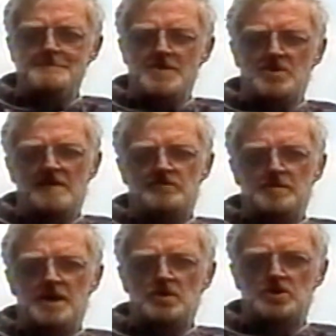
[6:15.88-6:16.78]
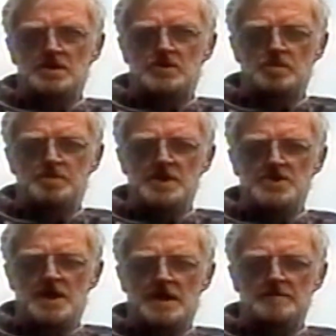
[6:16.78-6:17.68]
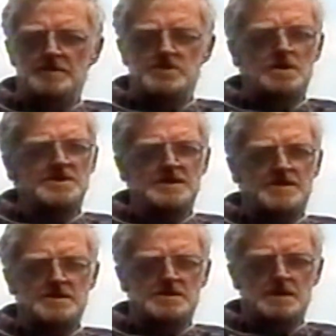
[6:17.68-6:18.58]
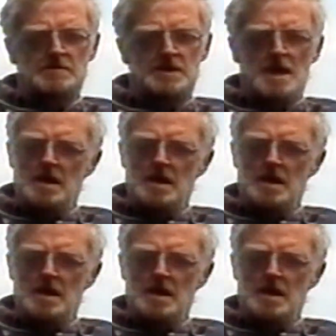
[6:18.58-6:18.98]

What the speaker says: You'd have to be out there to appreciate them, the sunsets and sunrise.